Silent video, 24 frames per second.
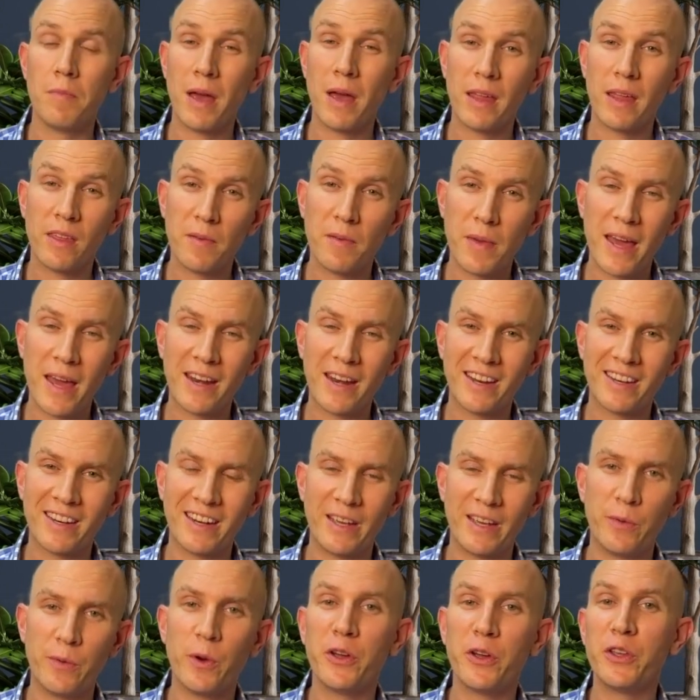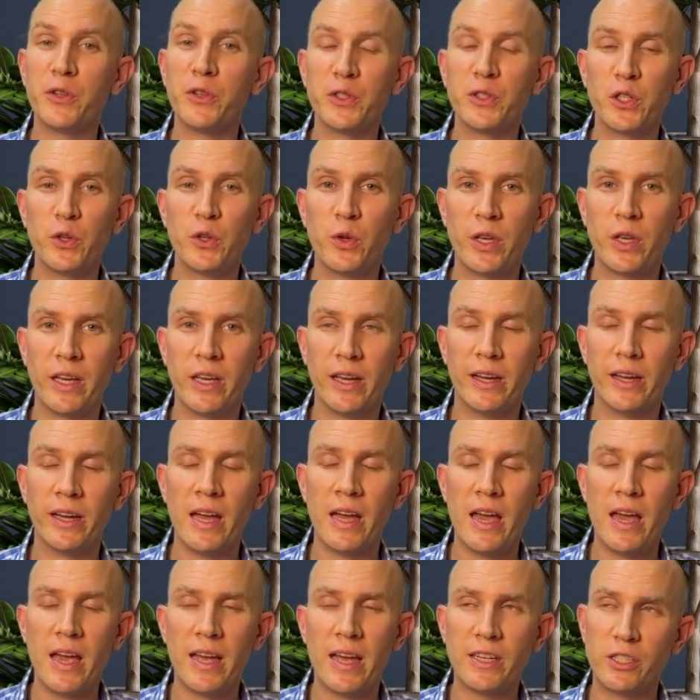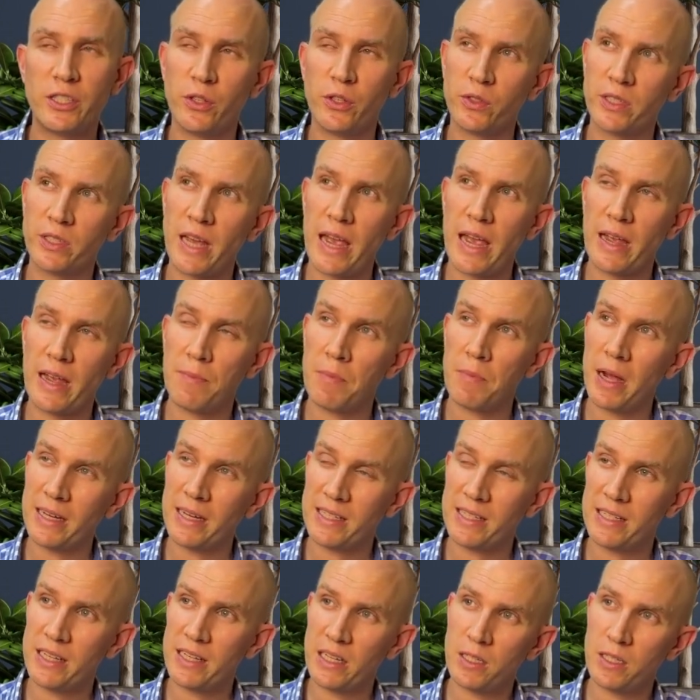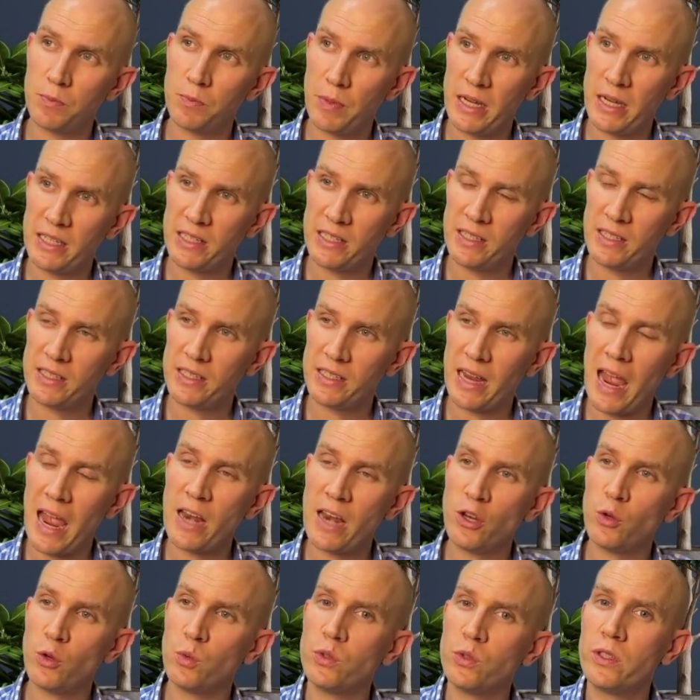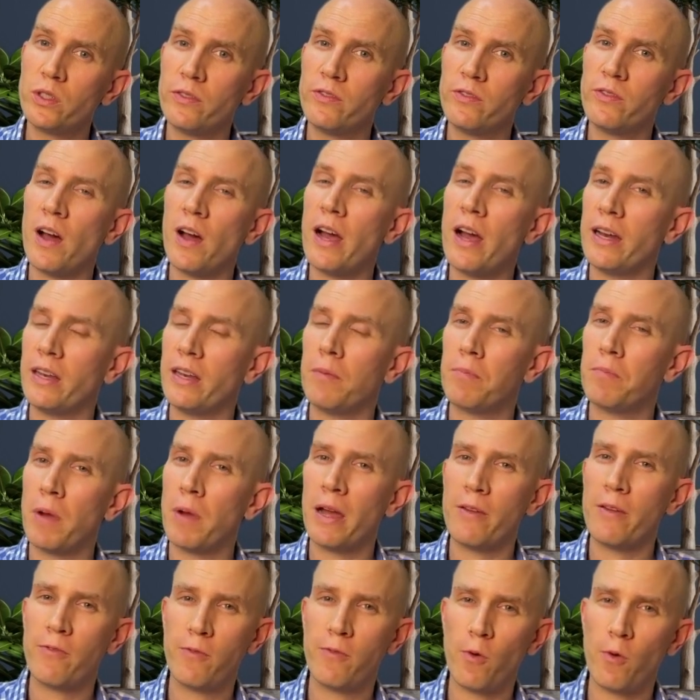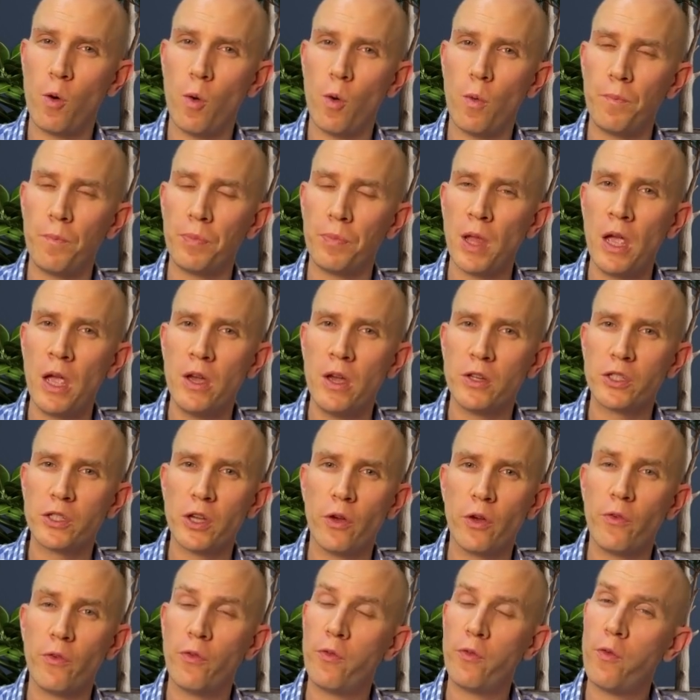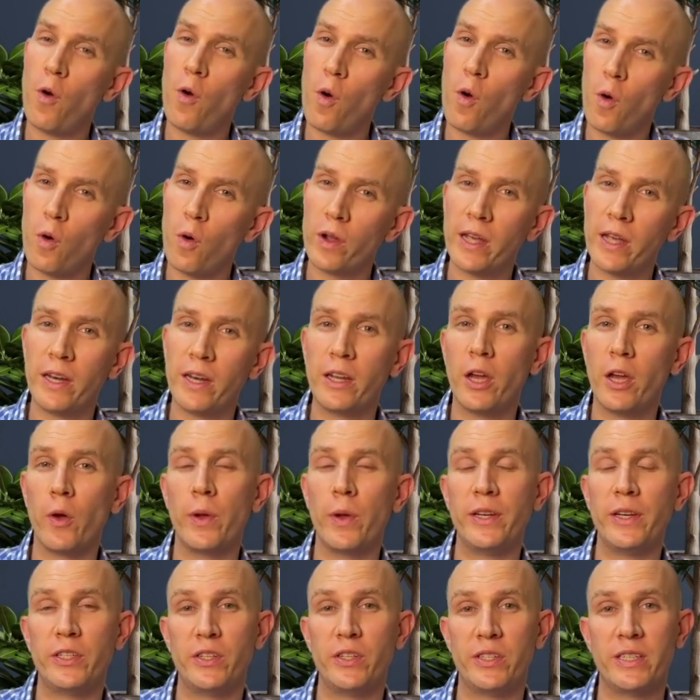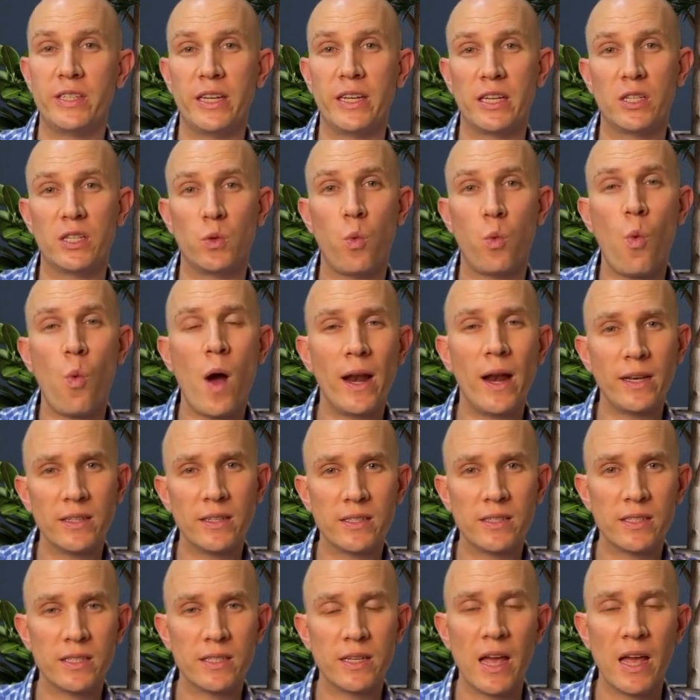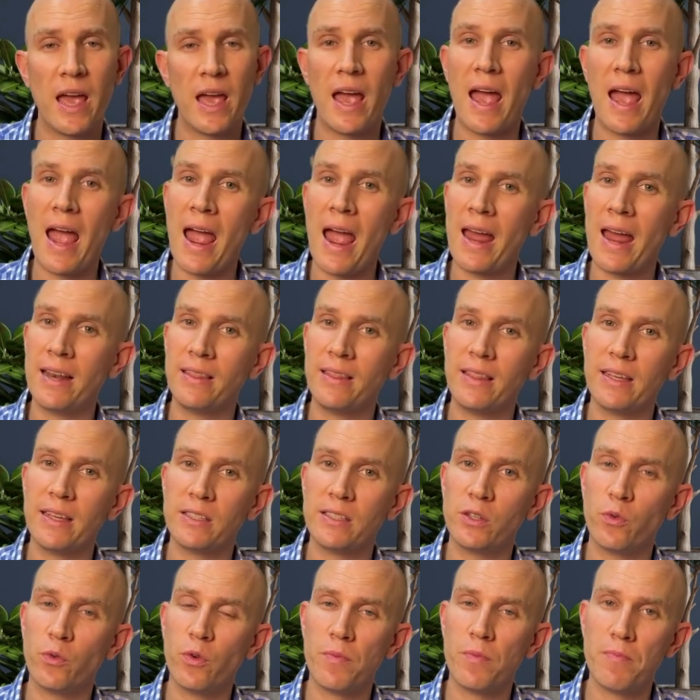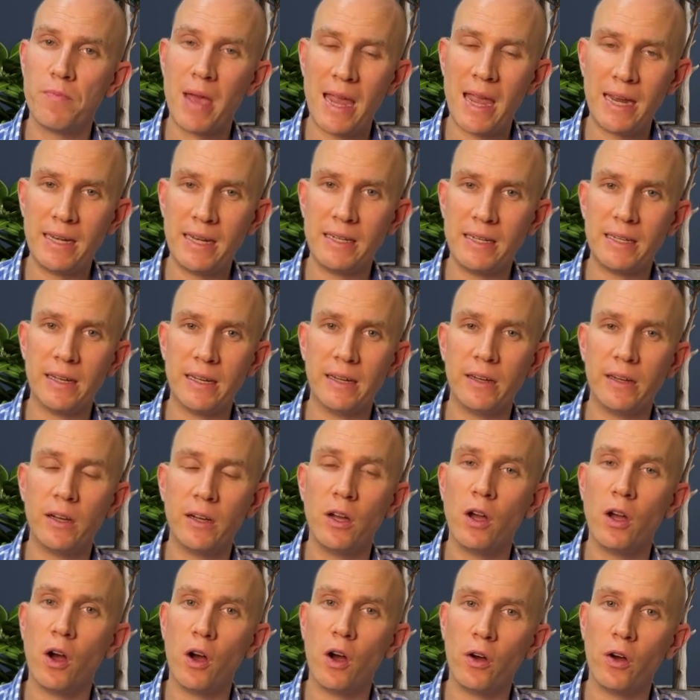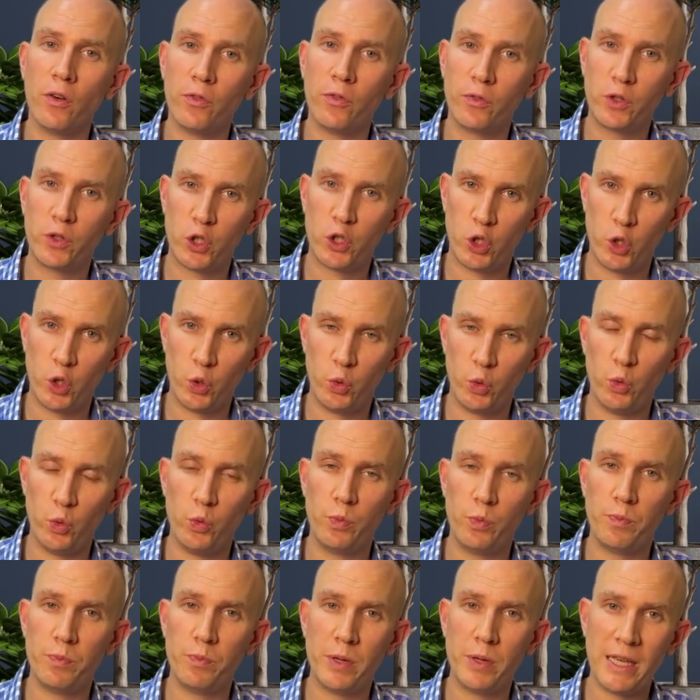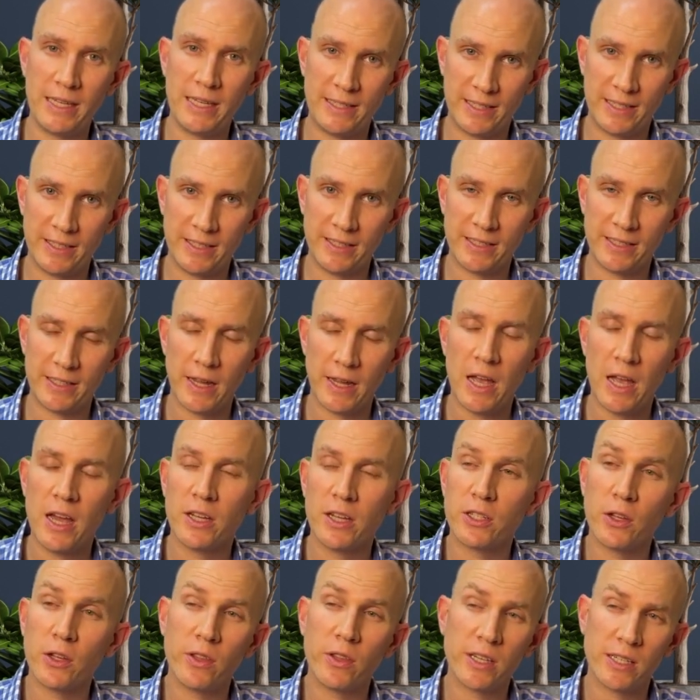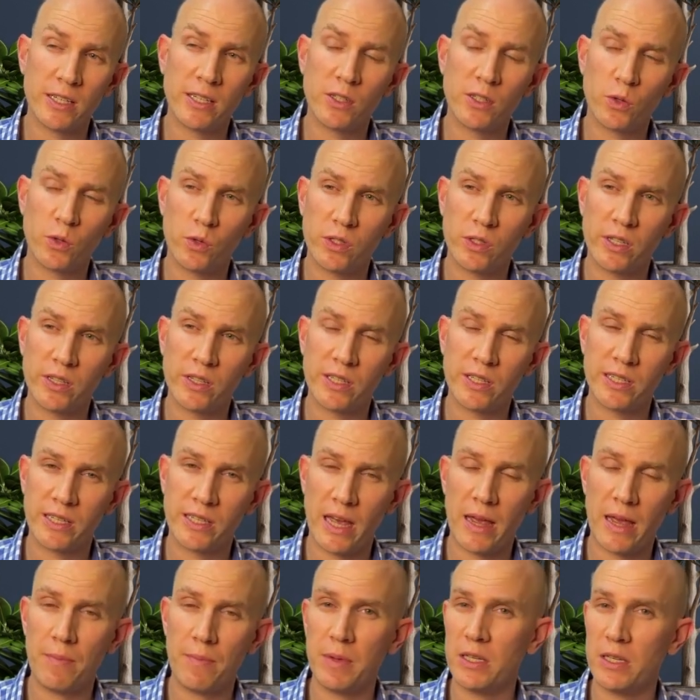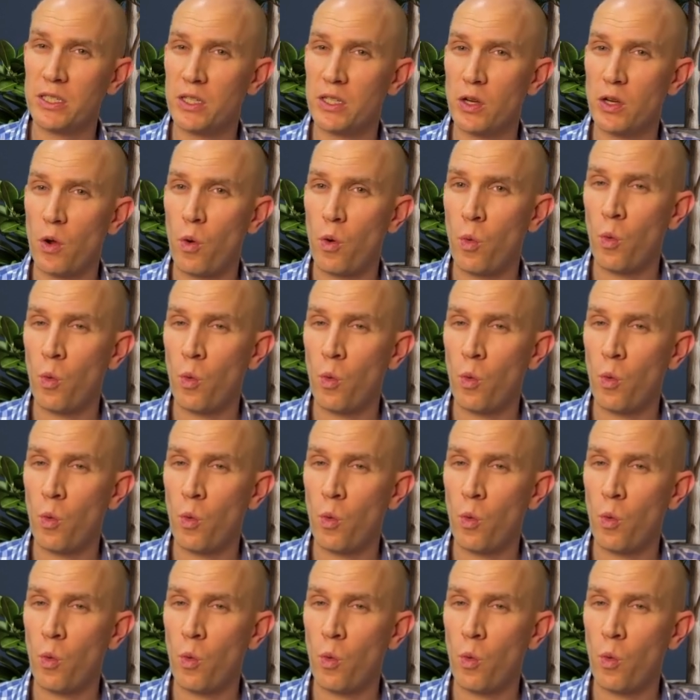Mathematically, what you'll do here is you'll take my 6 pieces and you'll divide it by 4. So 4 can go into 6 once, and there's a remainder of 2 pieces. So this is also the same as